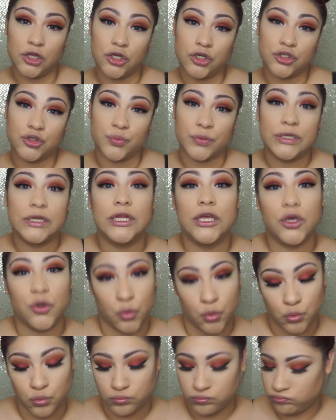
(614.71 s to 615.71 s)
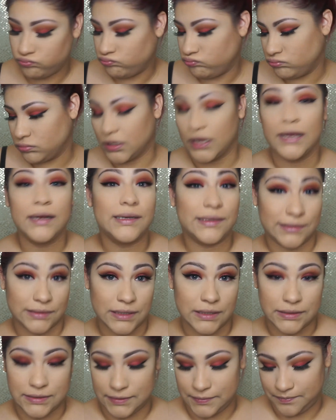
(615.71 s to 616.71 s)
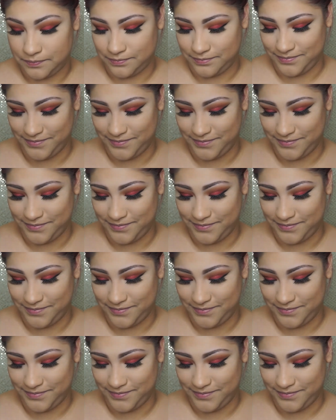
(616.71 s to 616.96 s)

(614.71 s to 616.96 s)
looks really cool. It looks nice.